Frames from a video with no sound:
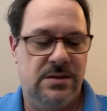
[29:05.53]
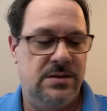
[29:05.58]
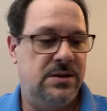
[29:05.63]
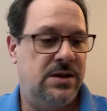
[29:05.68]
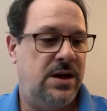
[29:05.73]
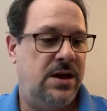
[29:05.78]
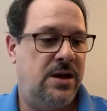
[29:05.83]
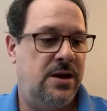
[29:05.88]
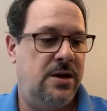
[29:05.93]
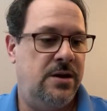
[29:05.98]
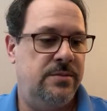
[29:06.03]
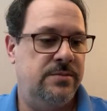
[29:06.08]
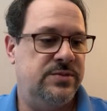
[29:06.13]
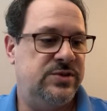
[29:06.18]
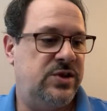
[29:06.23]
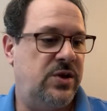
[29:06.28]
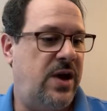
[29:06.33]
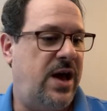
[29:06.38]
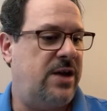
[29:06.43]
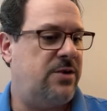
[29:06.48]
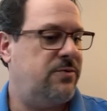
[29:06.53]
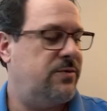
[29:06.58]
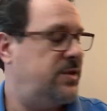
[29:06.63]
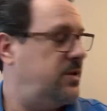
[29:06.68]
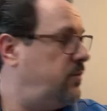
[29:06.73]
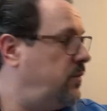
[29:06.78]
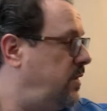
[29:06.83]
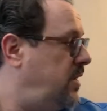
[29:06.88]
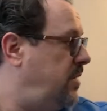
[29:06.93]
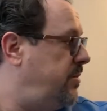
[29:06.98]
So I don't really
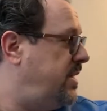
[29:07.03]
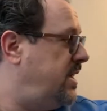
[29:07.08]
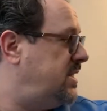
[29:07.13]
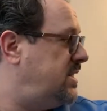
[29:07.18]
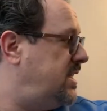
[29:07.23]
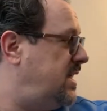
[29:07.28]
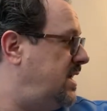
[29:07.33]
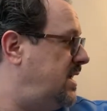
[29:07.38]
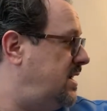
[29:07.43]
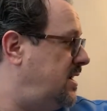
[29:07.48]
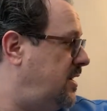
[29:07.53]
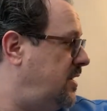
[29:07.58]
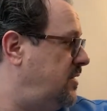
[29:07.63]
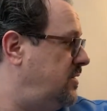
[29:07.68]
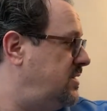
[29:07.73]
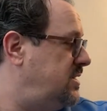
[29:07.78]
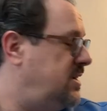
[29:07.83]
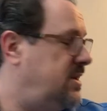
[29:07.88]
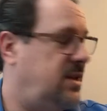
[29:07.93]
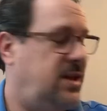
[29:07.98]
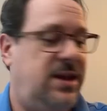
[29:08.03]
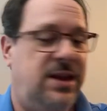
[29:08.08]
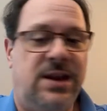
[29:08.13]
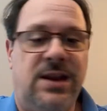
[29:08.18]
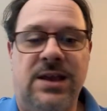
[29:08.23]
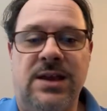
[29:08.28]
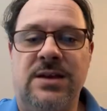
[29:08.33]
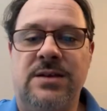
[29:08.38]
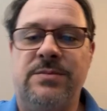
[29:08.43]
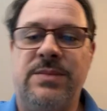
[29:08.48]
worry about that. Are you done
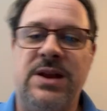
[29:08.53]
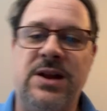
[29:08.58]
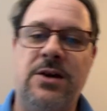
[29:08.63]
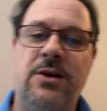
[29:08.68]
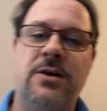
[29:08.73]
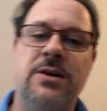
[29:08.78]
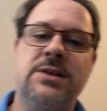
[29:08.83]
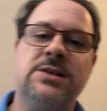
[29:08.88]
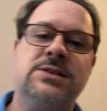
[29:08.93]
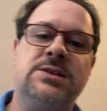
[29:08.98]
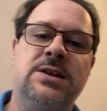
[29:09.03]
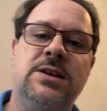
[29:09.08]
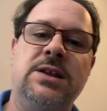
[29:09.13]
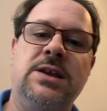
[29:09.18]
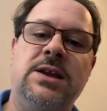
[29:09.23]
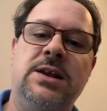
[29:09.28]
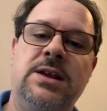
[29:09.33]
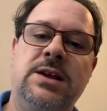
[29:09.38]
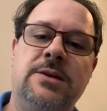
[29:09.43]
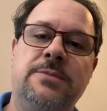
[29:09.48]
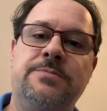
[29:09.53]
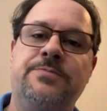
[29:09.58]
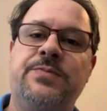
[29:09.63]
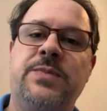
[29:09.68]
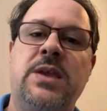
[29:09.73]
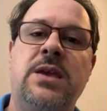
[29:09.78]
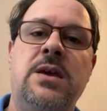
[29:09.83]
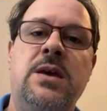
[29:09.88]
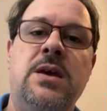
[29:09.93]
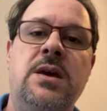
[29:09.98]
eating? My dog is done eating.
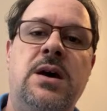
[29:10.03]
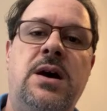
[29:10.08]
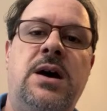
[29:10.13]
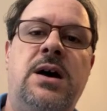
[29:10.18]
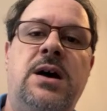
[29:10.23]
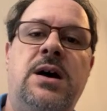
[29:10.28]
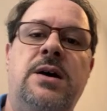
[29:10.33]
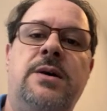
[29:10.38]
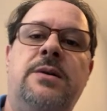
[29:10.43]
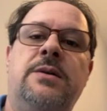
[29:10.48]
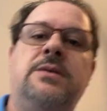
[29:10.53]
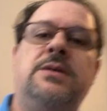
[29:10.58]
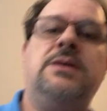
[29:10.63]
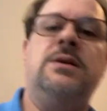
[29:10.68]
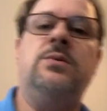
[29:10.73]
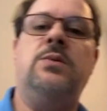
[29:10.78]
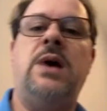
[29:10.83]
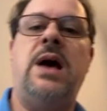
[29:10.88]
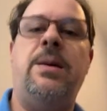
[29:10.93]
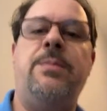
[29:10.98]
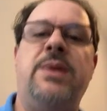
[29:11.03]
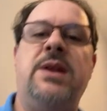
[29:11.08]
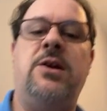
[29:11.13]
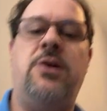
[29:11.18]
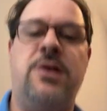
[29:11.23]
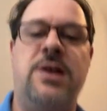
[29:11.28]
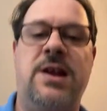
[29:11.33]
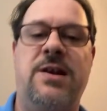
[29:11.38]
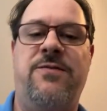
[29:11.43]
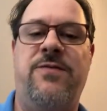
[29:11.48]
I've been
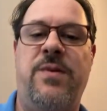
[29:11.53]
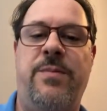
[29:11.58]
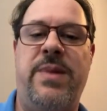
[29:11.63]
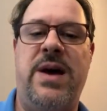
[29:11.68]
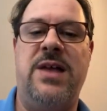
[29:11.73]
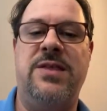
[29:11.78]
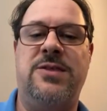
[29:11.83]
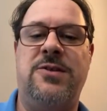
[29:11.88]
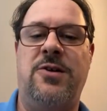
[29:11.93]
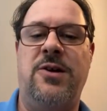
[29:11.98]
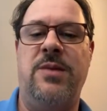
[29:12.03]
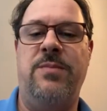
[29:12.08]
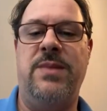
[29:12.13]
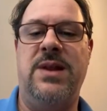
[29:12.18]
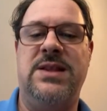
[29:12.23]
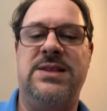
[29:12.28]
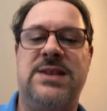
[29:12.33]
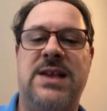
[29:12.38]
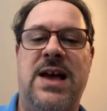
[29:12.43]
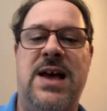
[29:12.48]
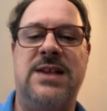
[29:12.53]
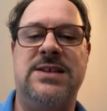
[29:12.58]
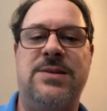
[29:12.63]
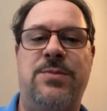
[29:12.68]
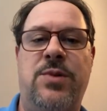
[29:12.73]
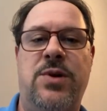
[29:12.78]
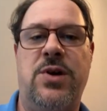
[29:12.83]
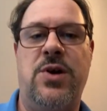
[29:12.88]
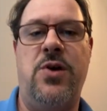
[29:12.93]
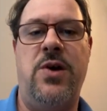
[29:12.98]
on here for about 30 minutes, guys. I'm
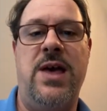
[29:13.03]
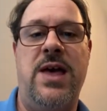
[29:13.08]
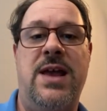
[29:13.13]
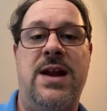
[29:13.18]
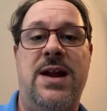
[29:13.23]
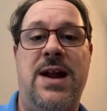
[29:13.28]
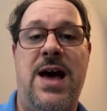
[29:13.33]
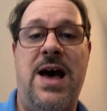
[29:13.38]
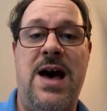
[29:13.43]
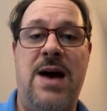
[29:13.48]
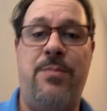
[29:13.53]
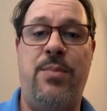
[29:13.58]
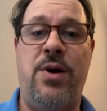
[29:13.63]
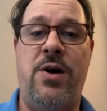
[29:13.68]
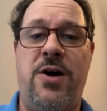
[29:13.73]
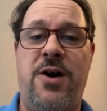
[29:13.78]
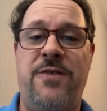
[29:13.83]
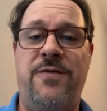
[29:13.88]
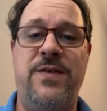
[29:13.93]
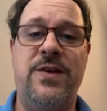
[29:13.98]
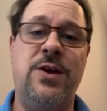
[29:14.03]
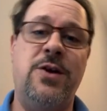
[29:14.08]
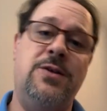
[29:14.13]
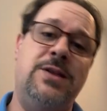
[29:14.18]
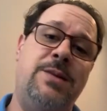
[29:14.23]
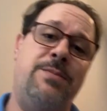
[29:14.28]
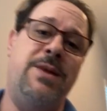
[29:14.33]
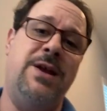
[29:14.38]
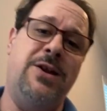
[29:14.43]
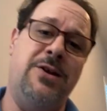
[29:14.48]
gonna go ahead and hop off and go
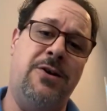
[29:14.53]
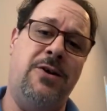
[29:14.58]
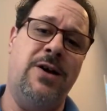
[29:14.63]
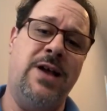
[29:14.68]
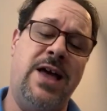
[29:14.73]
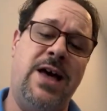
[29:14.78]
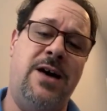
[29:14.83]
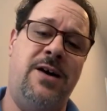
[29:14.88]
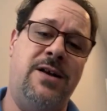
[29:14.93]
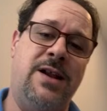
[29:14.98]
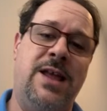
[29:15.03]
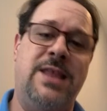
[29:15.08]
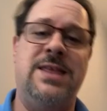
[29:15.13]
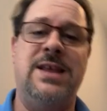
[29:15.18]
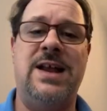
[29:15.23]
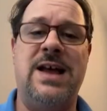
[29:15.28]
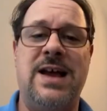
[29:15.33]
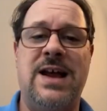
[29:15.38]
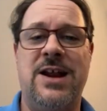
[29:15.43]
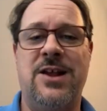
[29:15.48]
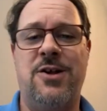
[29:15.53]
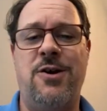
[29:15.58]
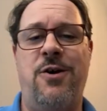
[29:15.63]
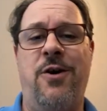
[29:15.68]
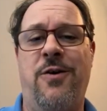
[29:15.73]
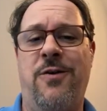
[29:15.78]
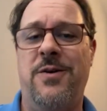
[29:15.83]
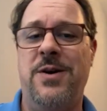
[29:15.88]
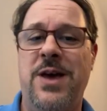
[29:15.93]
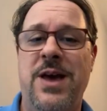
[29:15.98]
let my dog out, and then I gotta go.
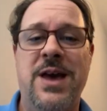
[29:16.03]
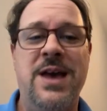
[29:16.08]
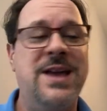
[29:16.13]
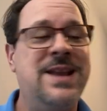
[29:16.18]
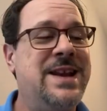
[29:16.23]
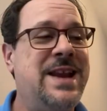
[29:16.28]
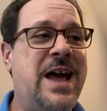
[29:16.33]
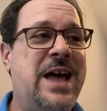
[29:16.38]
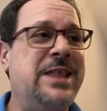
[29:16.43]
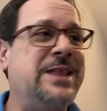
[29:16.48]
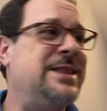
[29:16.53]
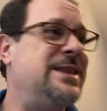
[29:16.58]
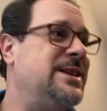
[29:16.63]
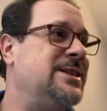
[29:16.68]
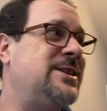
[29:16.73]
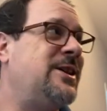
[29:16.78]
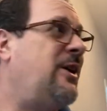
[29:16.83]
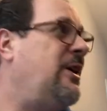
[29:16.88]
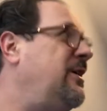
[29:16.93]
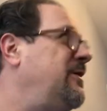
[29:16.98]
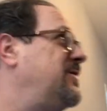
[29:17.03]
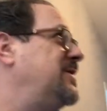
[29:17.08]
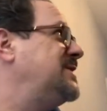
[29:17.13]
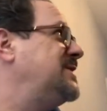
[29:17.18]
Now that this all of a